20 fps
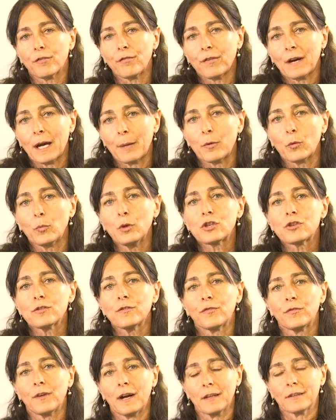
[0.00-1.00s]
fiber, which you
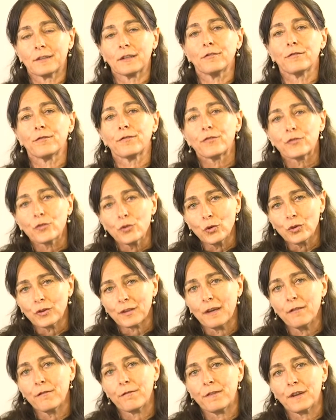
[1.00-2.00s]
find in fruit
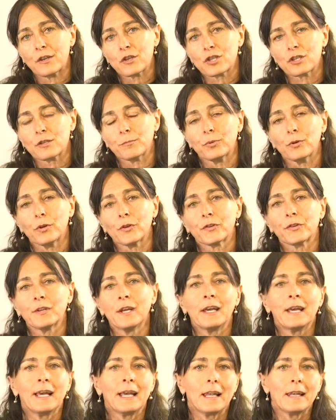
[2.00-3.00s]
and vegetables,
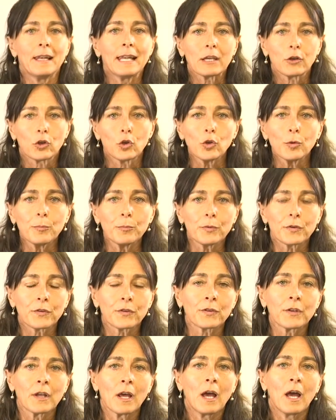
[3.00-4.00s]

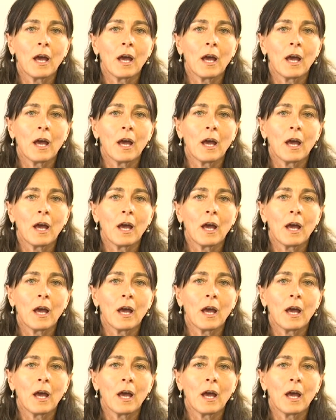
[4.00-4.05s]
legumes,